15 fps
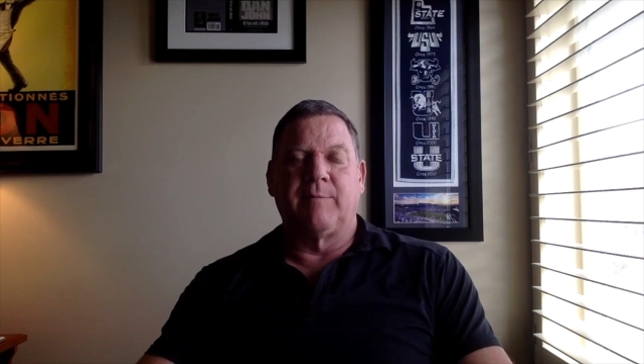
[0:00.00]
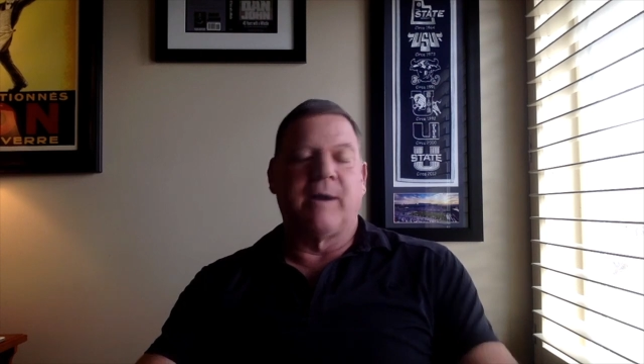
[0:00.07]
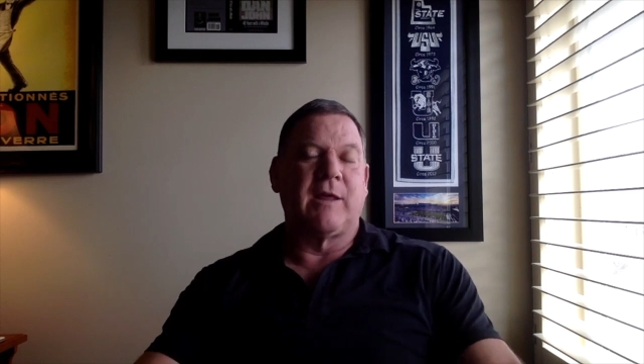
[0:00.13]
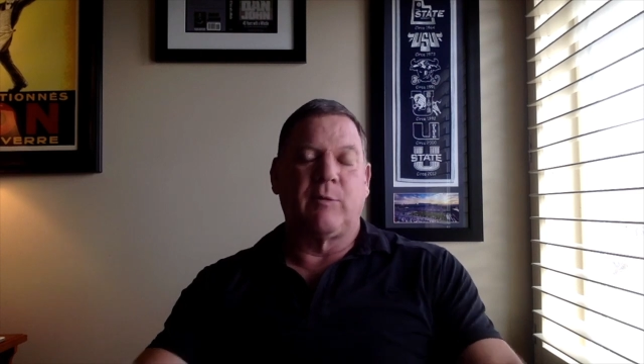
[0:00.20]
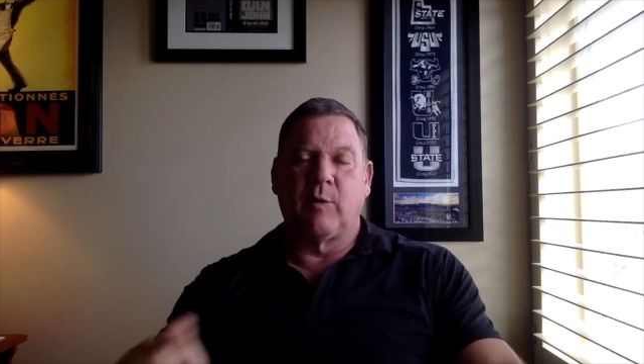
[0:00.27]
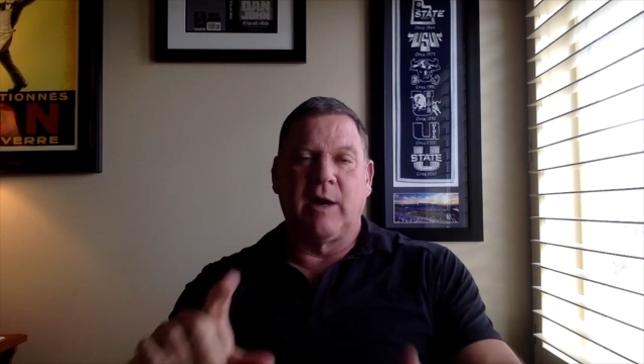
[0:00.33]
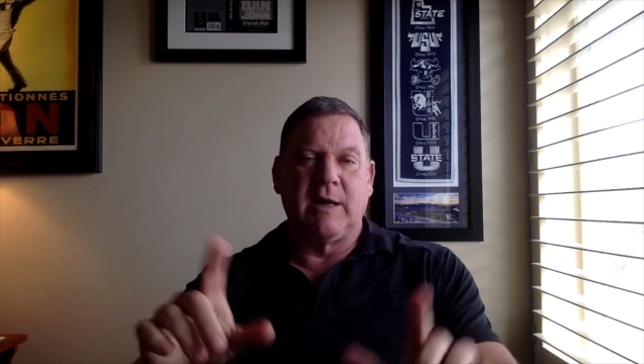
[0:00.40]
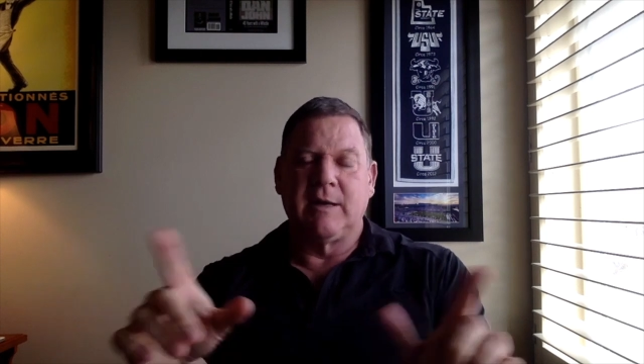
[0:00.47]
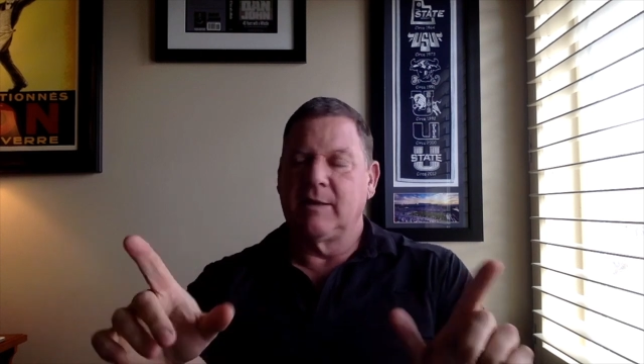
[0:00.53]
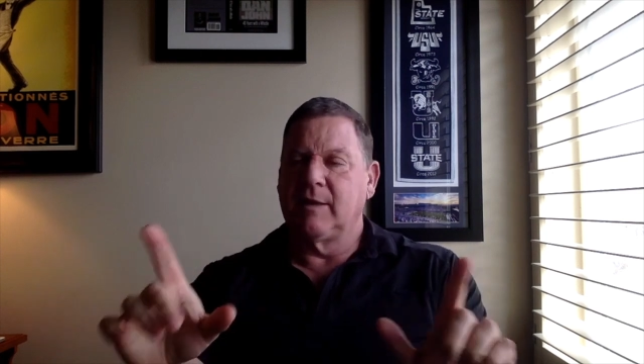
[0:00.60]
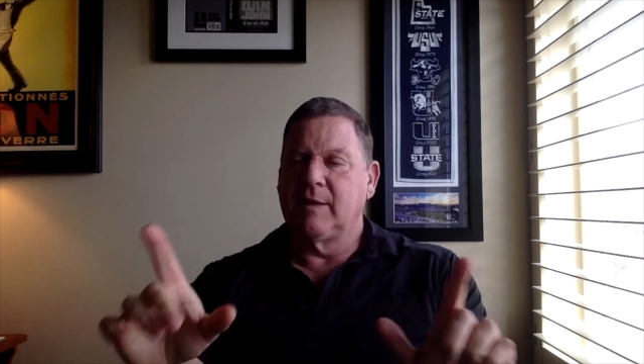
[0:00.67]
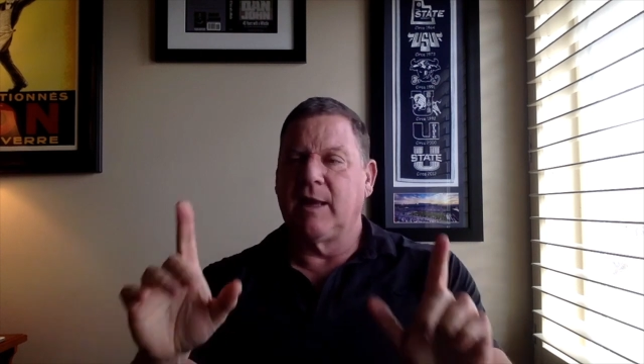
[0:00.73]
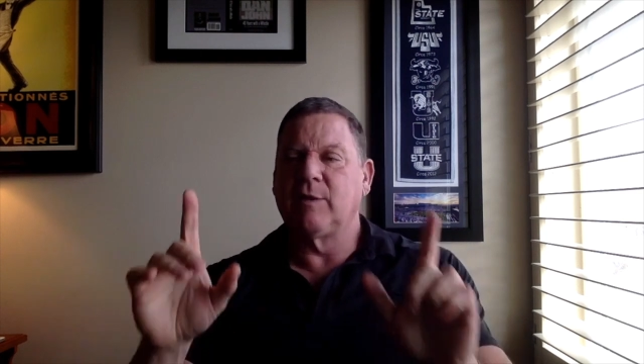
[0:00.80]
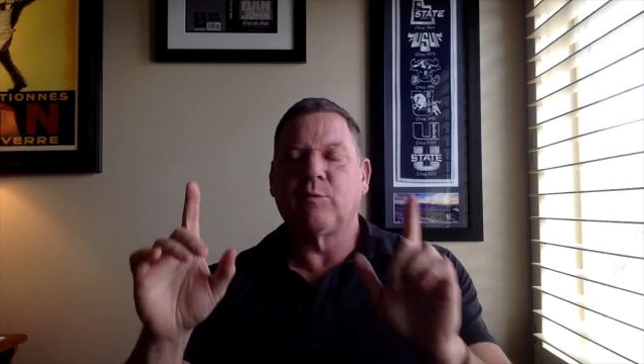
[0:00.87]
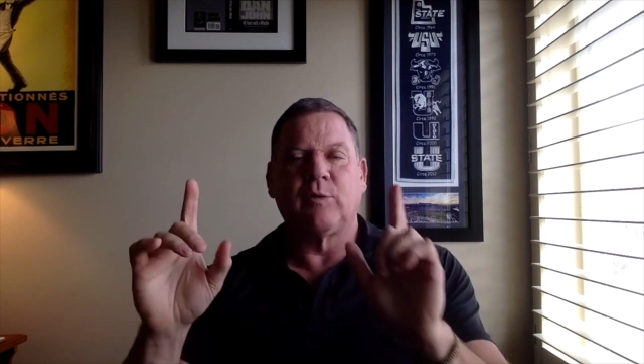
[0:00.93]
By the way,
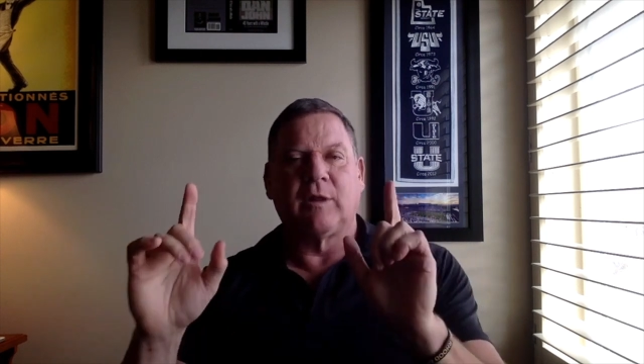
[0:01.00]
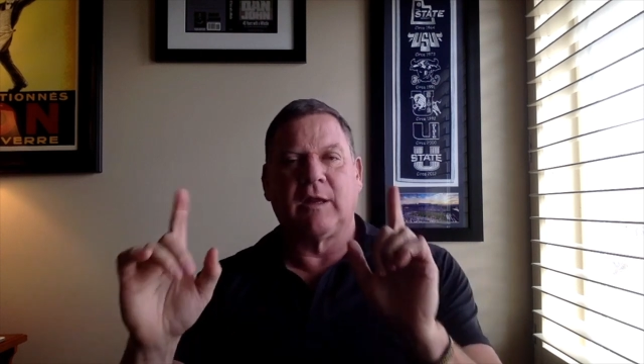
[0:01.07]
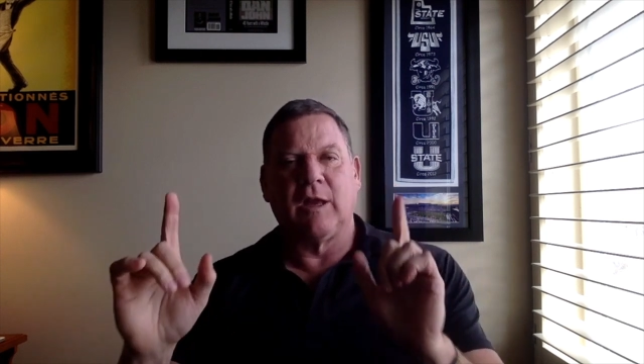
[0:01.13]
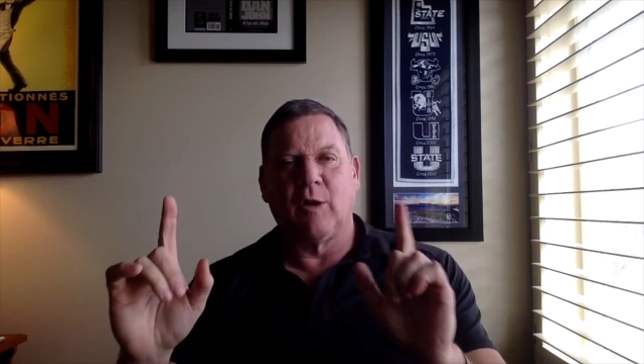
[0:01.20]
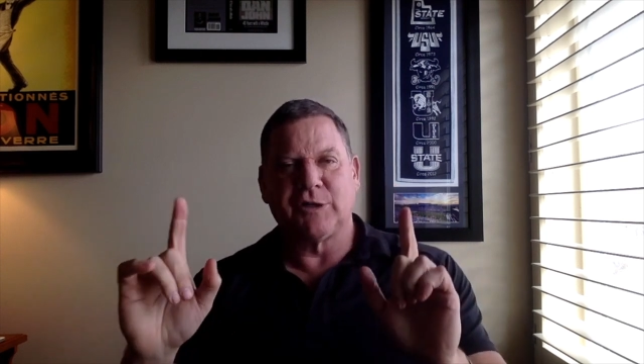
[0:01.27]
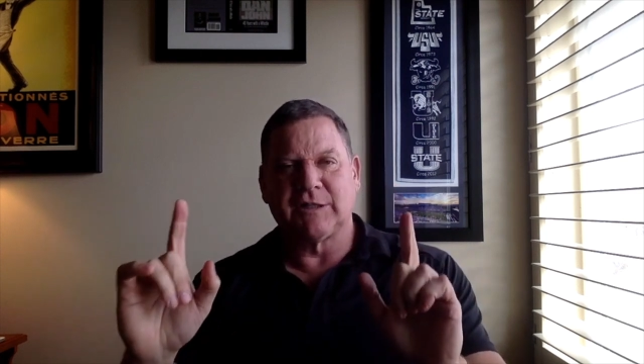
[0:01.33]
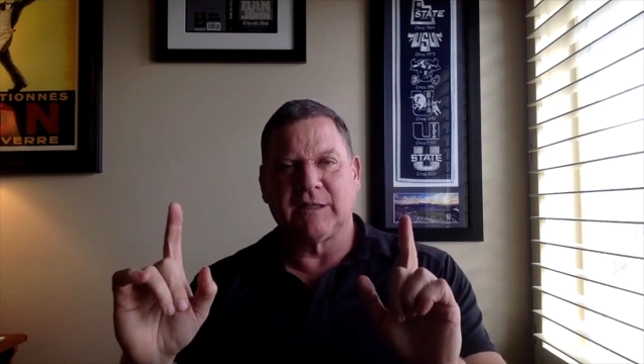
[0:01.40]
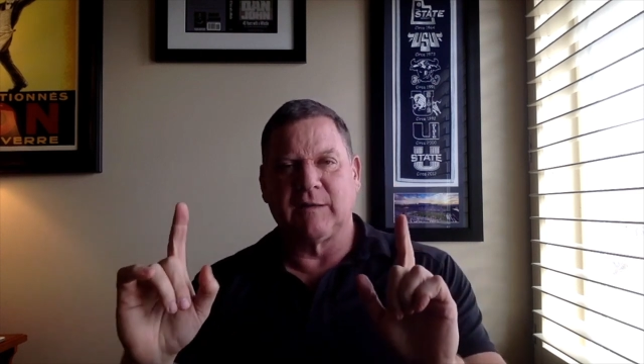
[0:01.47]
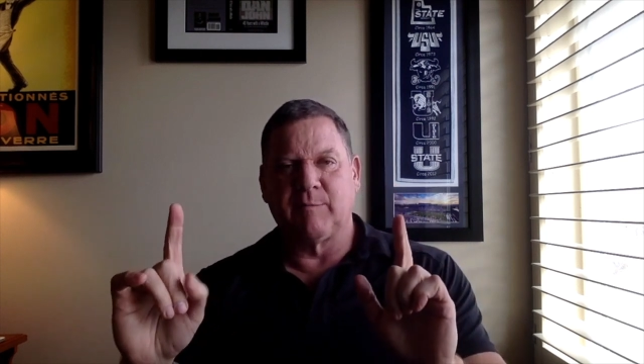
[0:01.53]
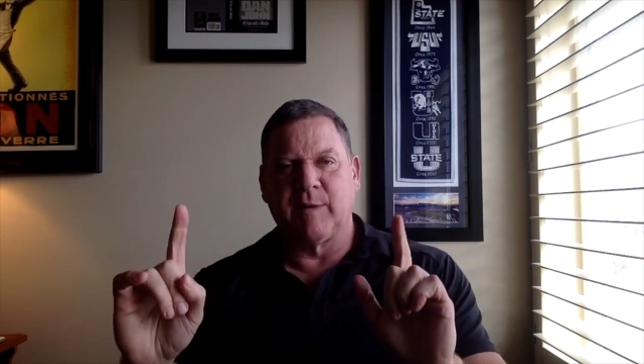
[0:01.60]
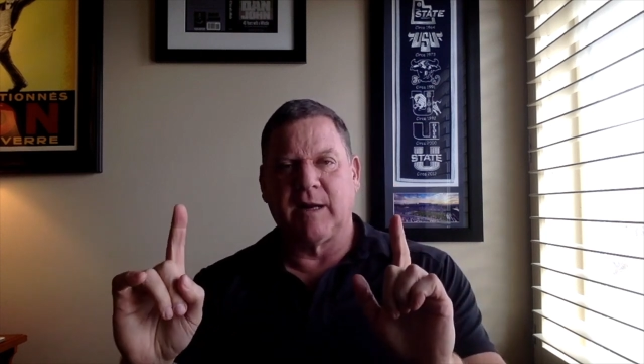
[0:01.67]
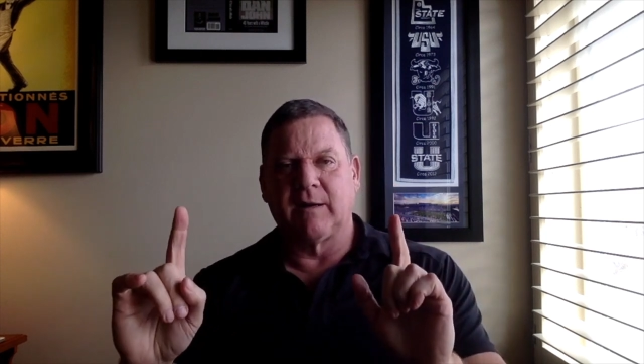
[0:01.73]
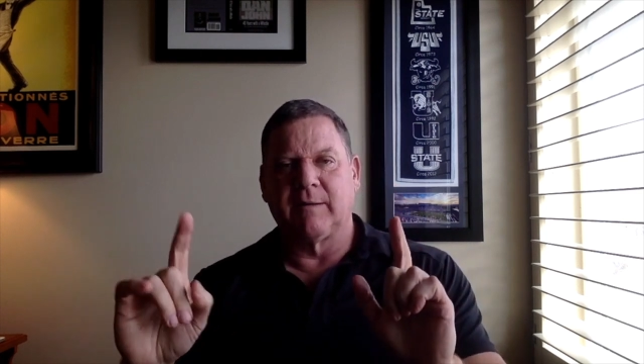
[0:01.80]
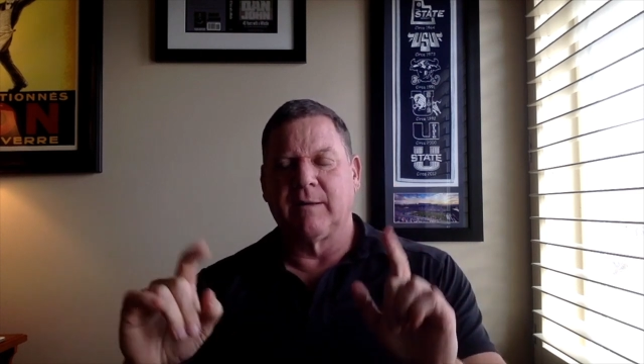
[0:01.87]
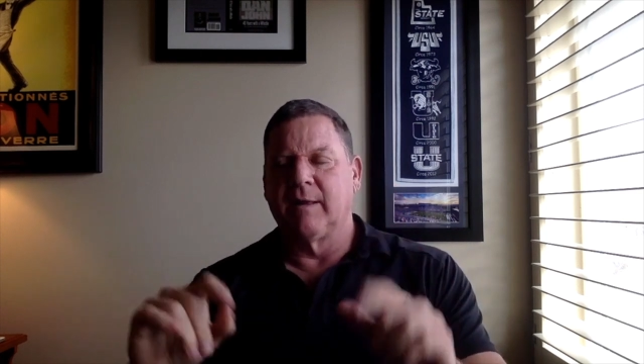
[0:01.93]
it really helps you sleep
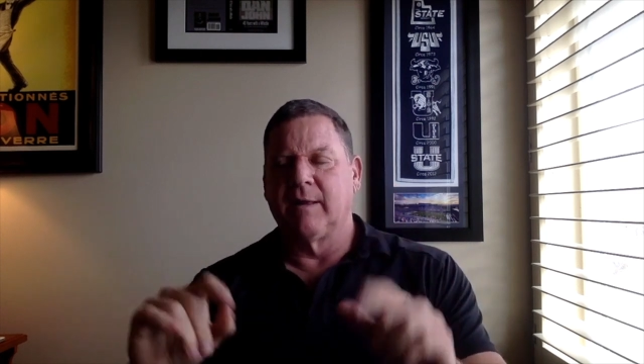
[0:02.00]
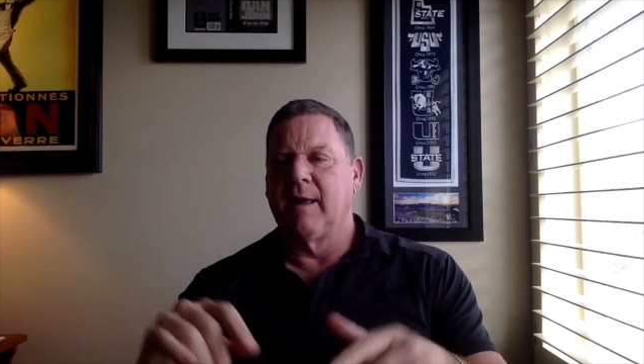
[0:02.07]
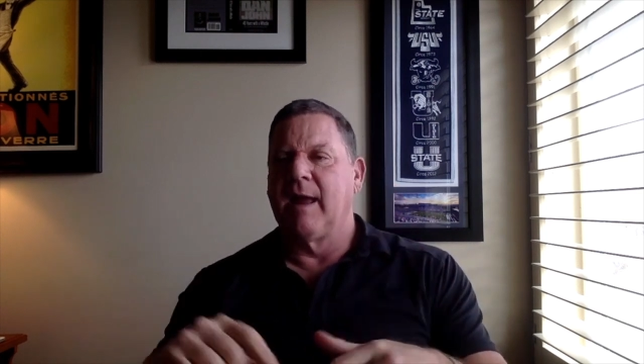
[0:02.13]
better.